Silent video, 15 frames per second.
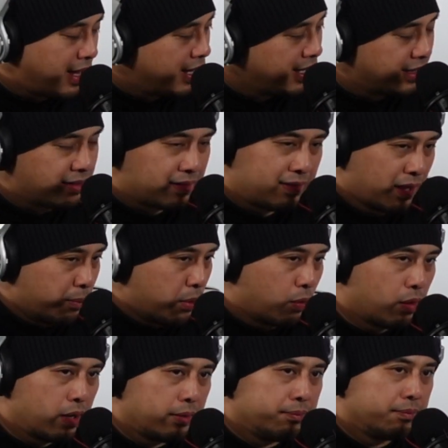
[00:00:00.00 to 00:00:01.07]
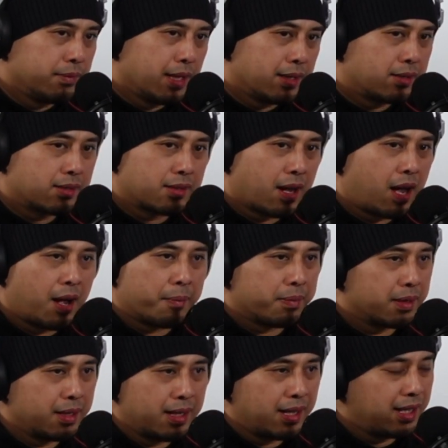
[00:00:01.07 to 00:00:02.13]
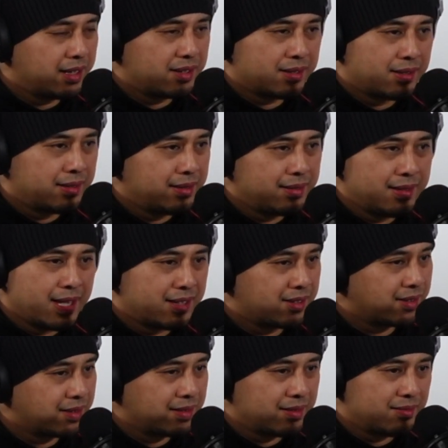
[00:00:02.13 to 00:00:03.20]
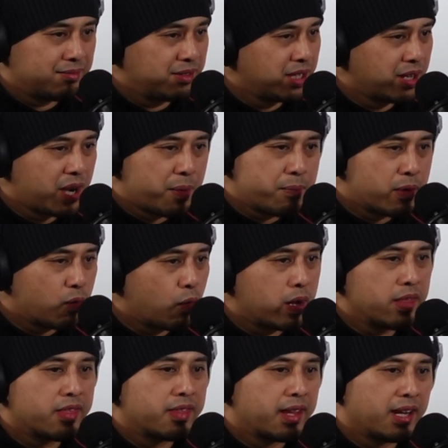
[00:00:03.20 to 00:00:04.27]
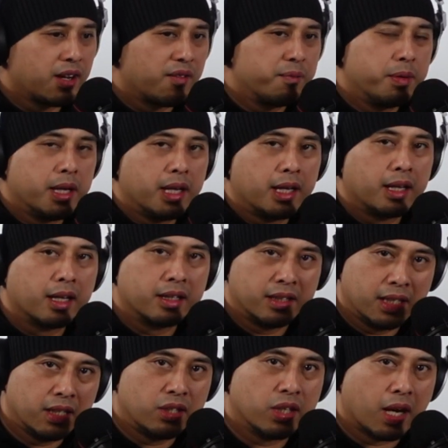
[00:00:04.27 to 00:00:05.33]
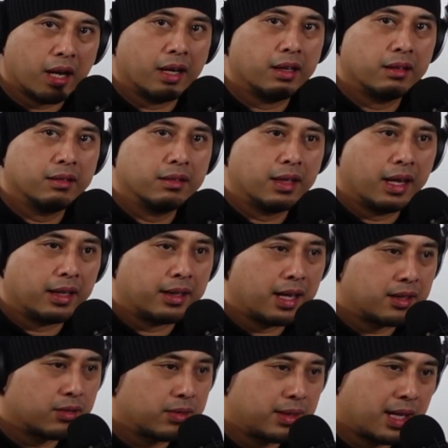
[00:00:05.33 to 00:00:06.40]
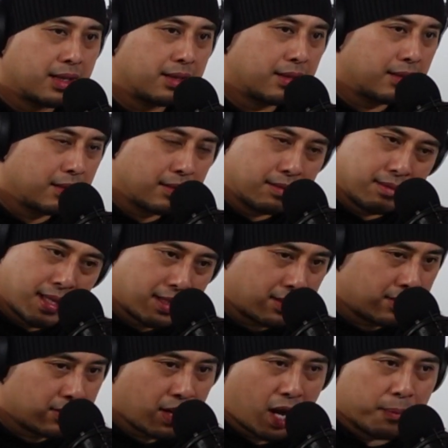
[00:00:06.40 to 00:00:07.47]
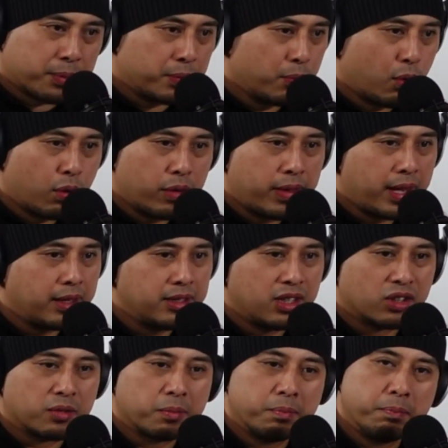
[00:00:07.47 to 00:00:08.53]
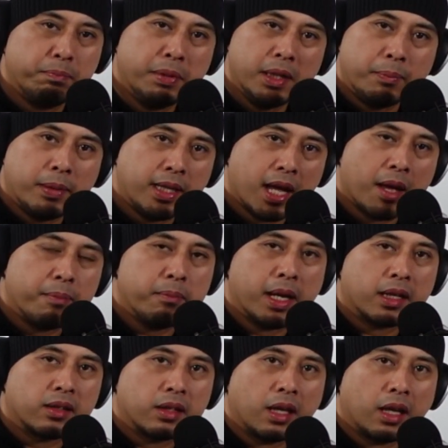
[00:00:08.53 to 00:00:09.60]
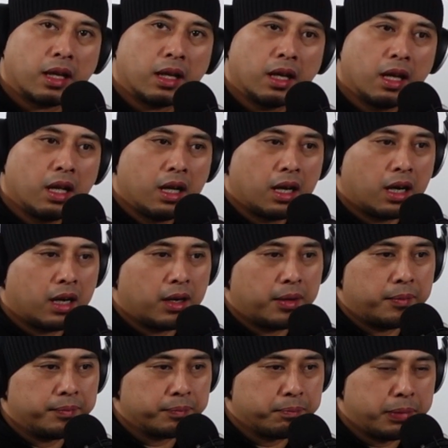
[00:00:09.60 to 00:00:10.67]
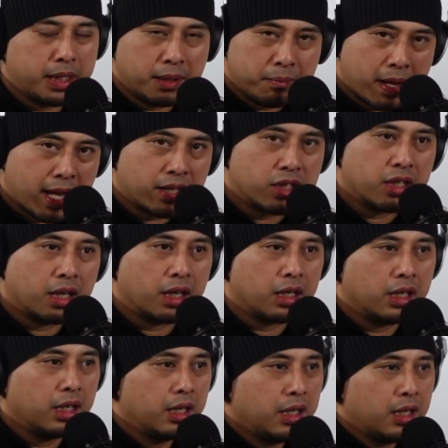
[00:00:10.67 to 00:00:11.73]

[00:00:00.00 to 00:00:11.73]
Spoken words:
It's number one. It's top. It's the number one thing of being a DJ. Like that's tops. More than just BPM mixing, beat matching.